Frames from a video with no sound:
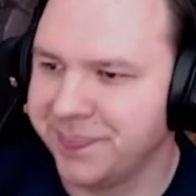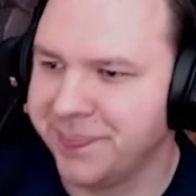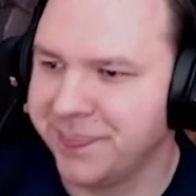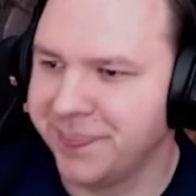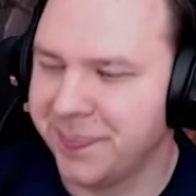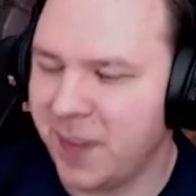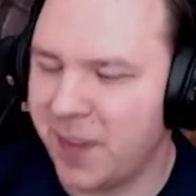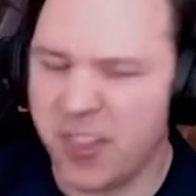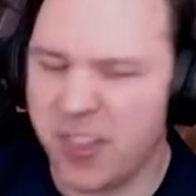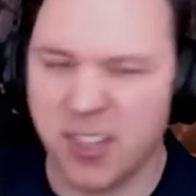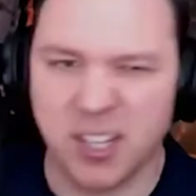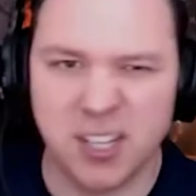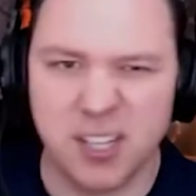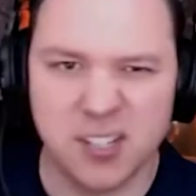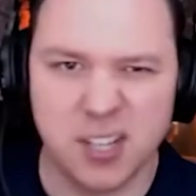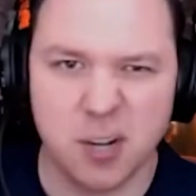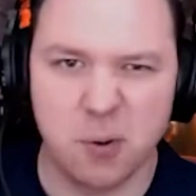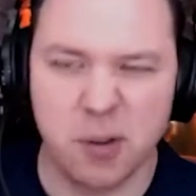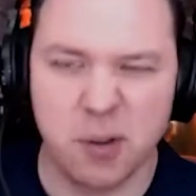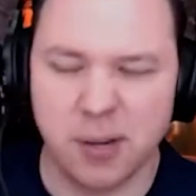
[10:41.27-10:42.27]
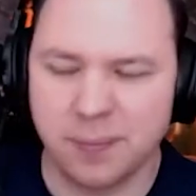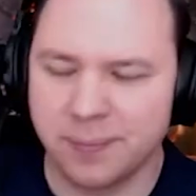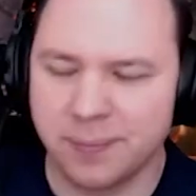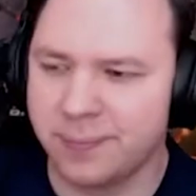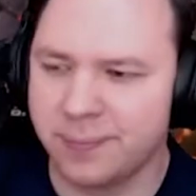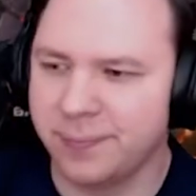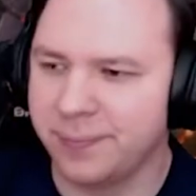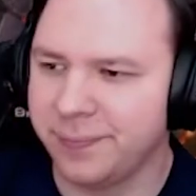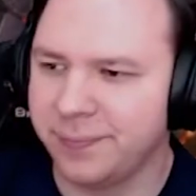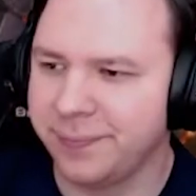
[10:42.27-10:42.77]
I think he's gonna win.
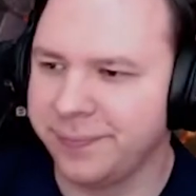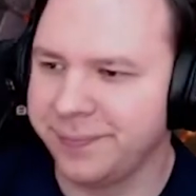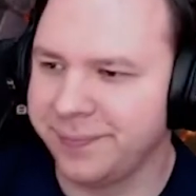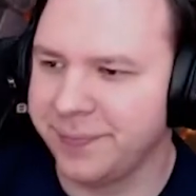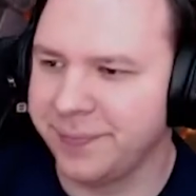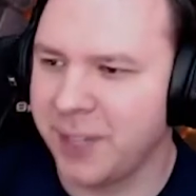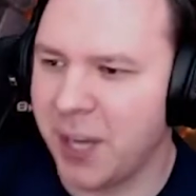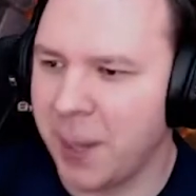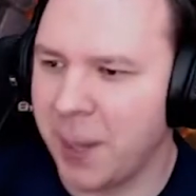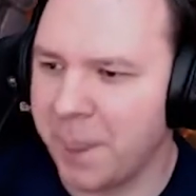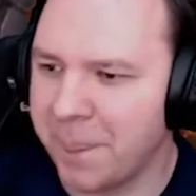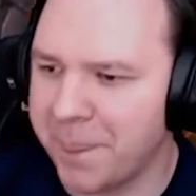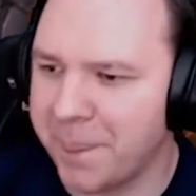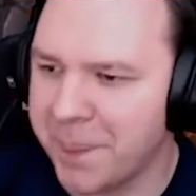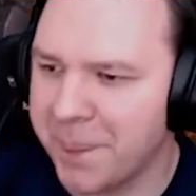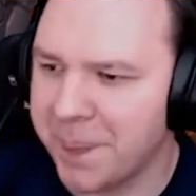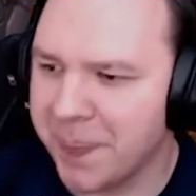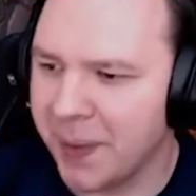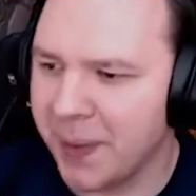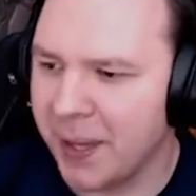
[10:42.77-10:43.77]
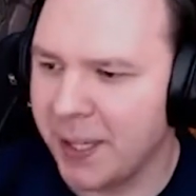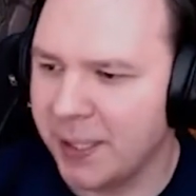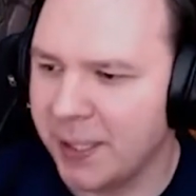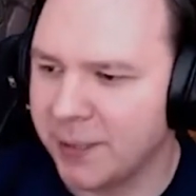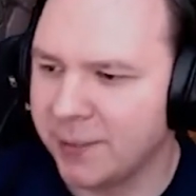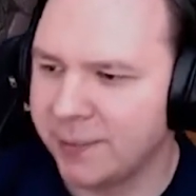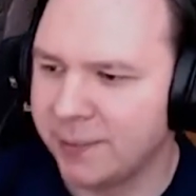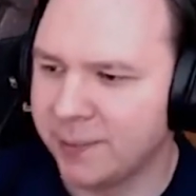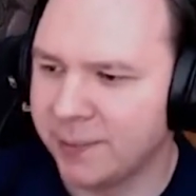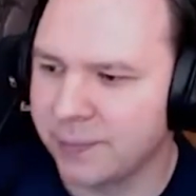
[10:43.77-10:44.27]
Yep.
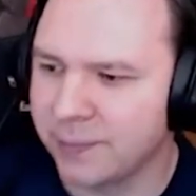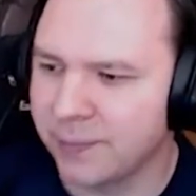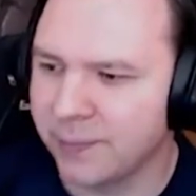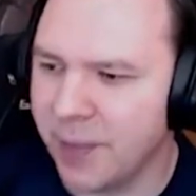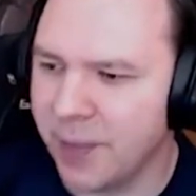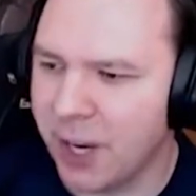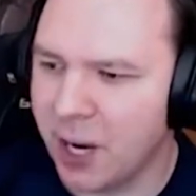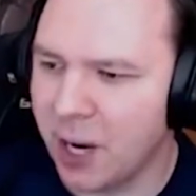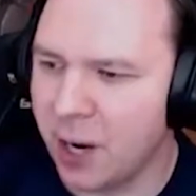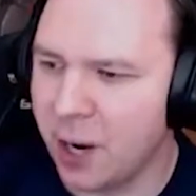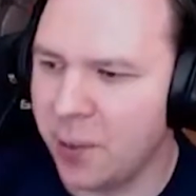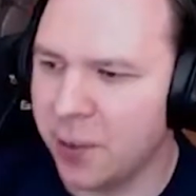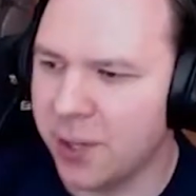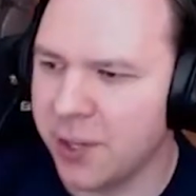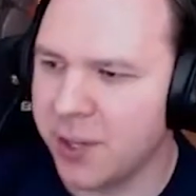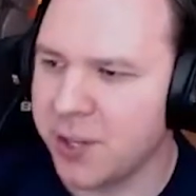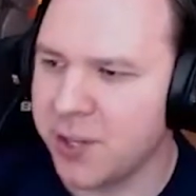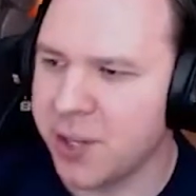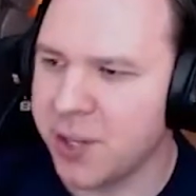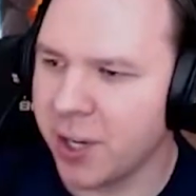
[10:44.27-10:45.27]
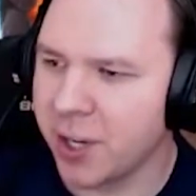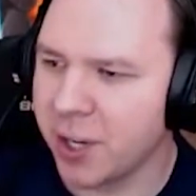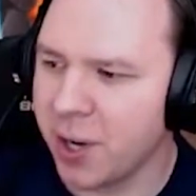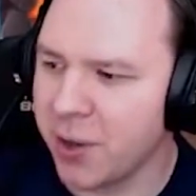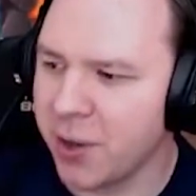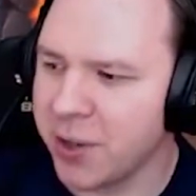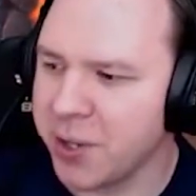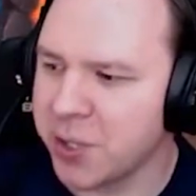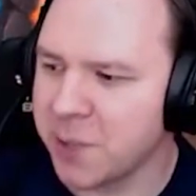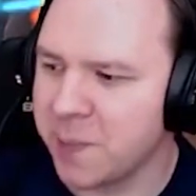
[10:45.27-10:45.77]
Here I was talking all
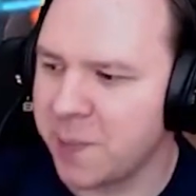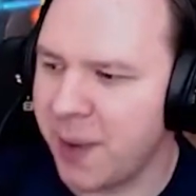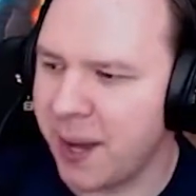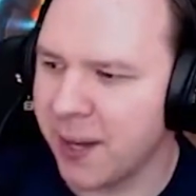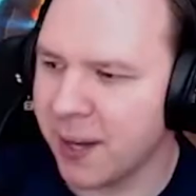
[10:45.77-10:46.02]
this smack,